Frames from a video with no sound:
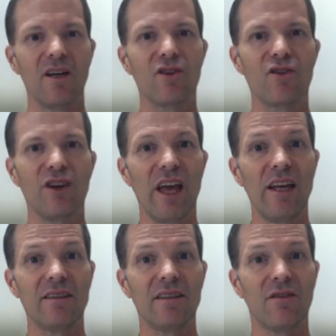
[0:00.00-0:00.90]

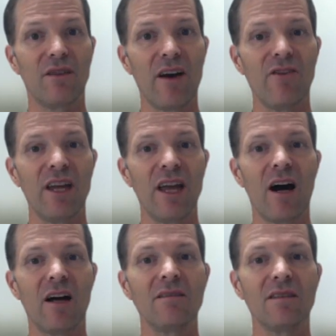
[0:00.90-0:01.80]
created a very
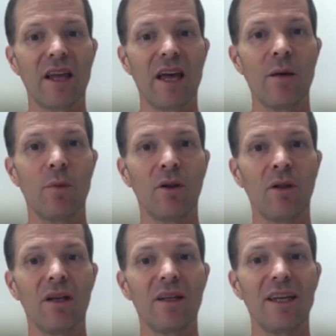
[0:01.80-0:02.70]
unstable
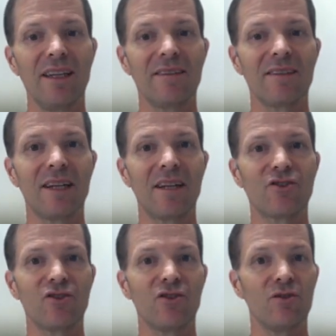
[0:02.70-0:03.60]

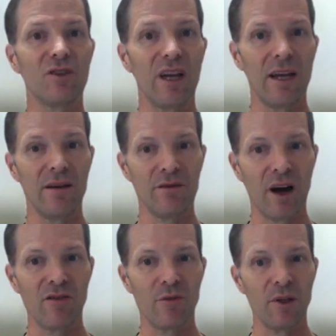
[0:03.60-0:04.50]
international
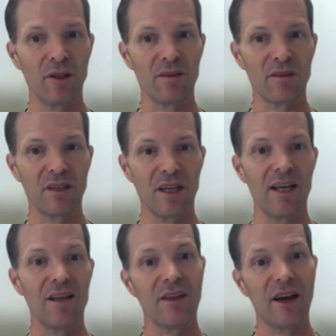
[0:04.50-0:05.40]
environment
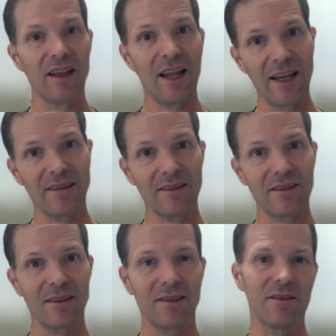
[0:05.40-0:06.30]
that led
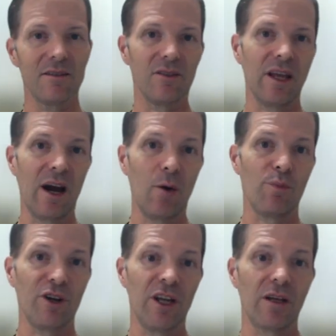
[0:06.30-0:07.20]
to the
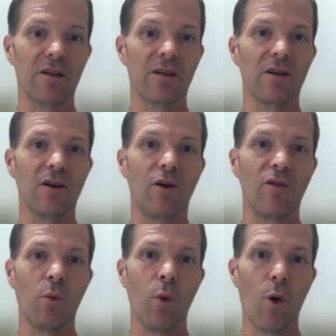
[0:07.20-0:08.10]
outbreak of
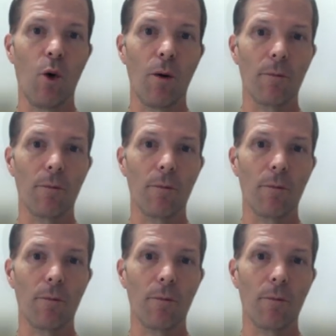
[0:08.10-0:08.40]
war.